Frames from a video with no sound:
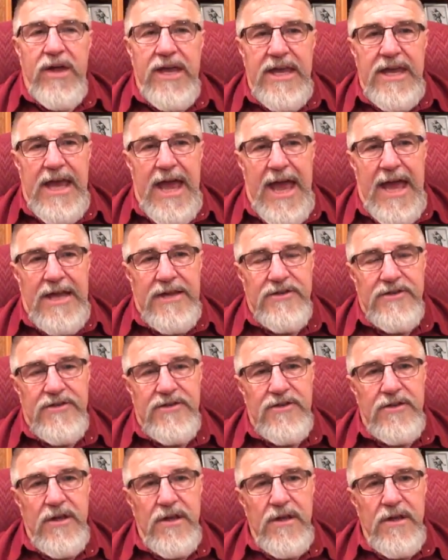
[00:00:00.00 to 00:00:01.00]
he
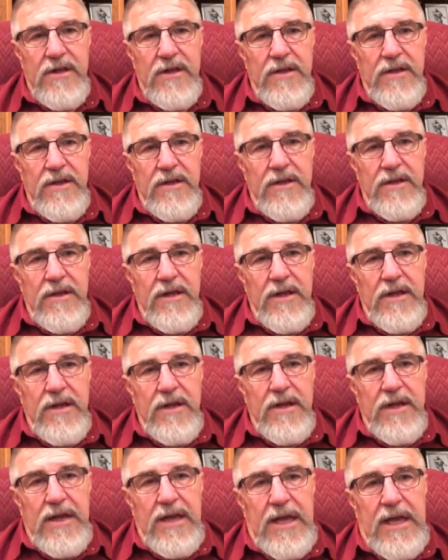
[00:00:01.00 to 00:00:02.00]
has
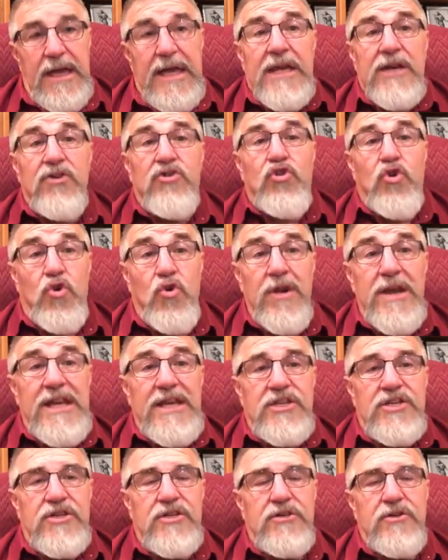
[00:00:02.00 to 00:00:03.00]

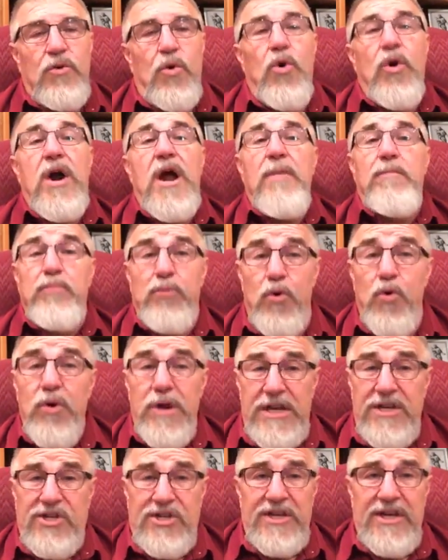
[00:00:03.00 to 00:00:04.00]
increased or
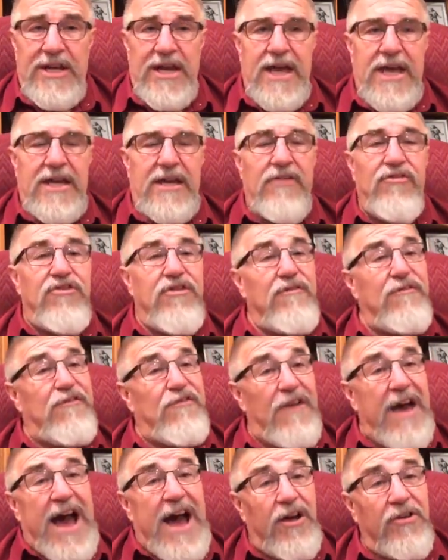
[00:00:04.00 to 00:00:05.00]
appreciated the
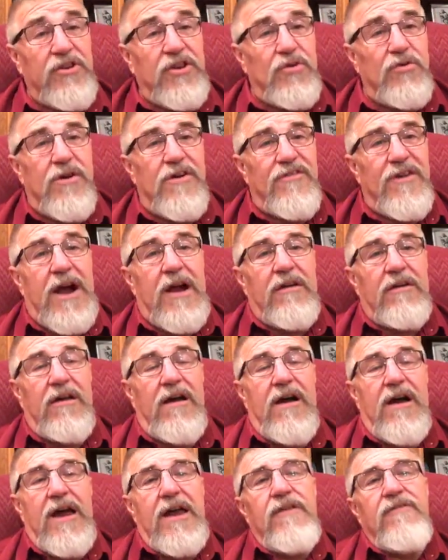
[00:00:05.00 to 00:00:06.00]
value of our
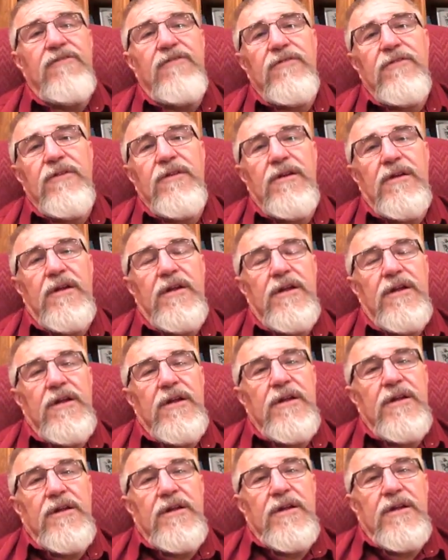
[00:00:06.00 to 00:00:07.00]
life.
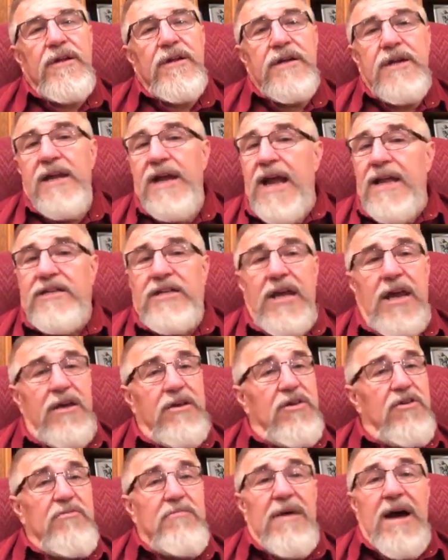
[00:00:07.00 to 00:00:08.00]
Can I tell
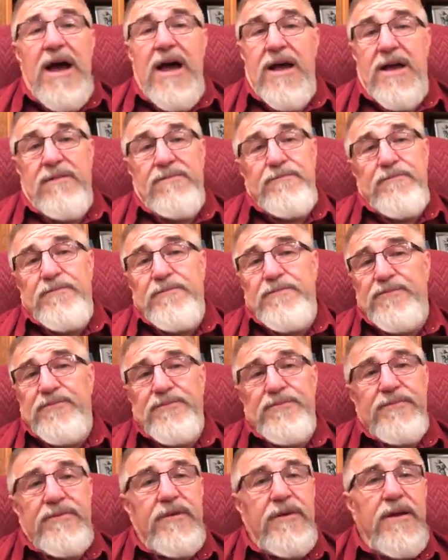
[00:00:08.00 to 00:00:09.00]
you my
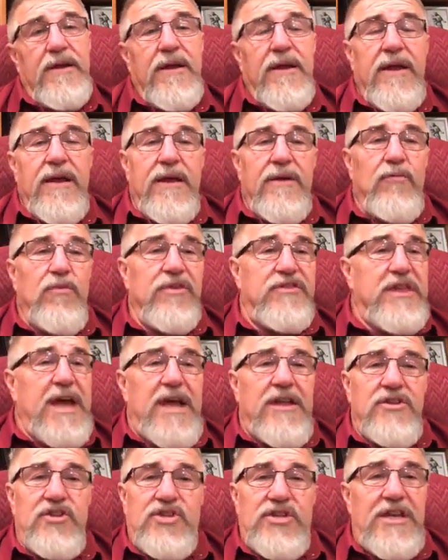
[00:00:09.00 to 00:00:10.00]

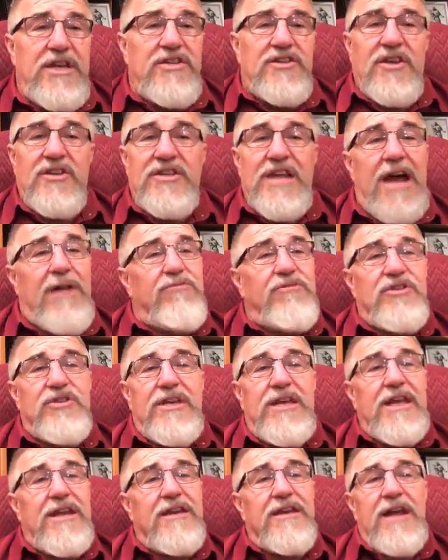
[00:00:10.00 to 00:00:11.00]
without Jesus I was
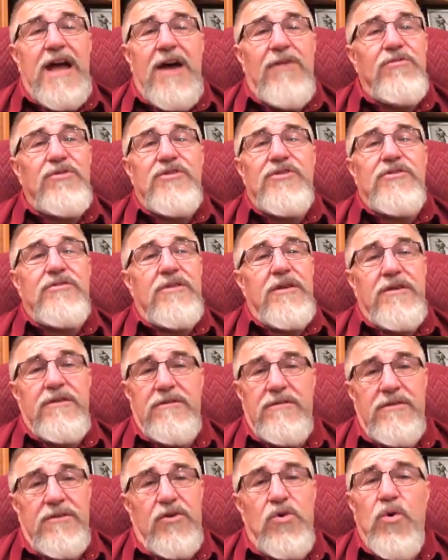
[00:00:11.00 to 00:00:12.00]
getting I was
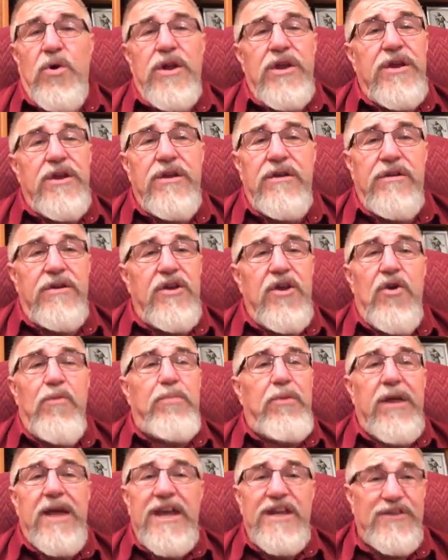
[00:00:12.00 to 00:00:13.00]
going no
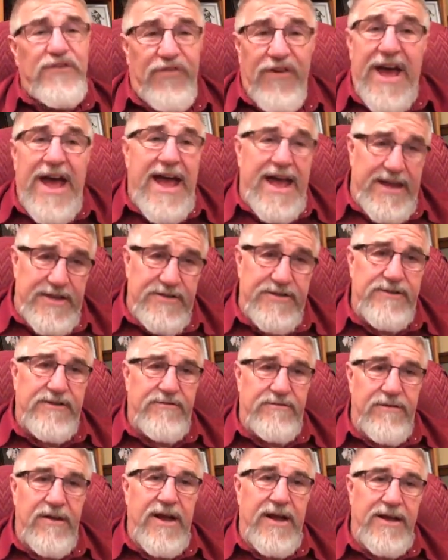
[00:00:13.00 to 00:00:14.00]
place fast,
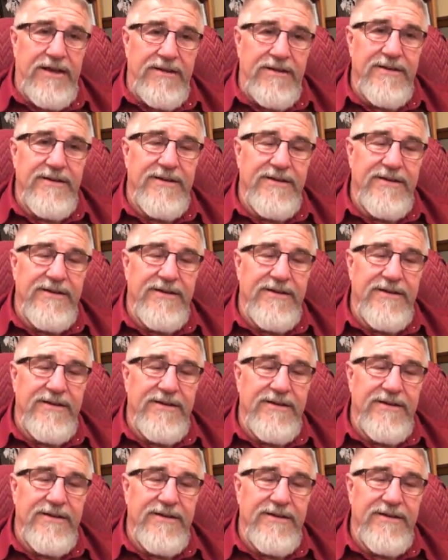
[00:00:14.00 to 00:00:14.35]
right?